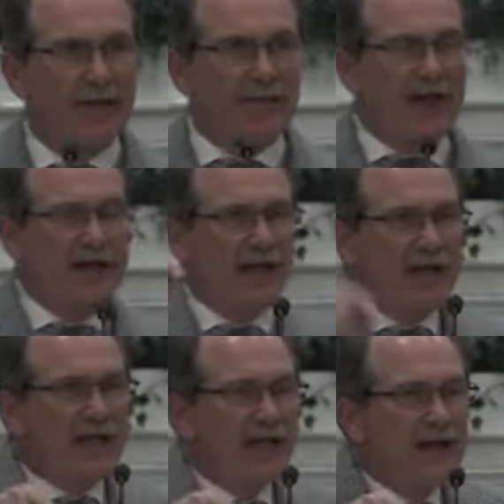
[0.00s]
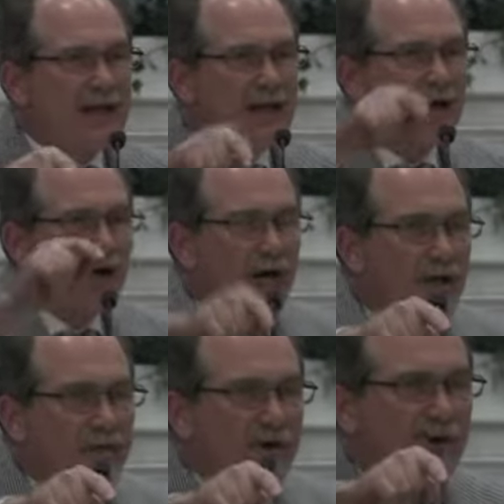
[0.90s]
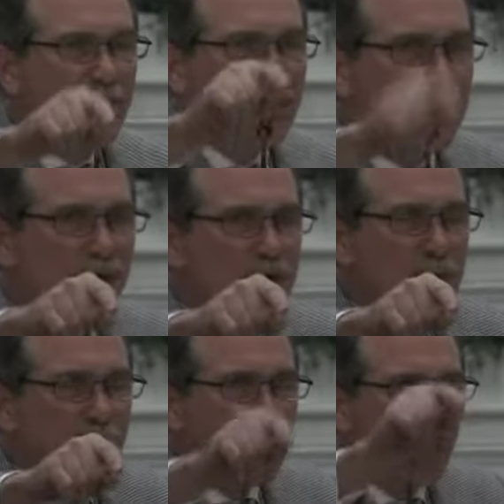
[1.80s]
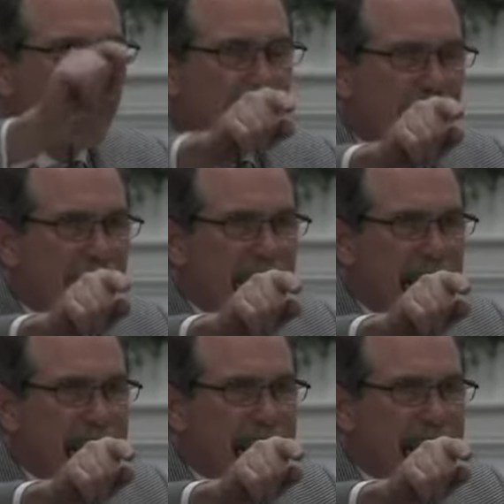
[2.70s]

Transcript: than any other group on earth.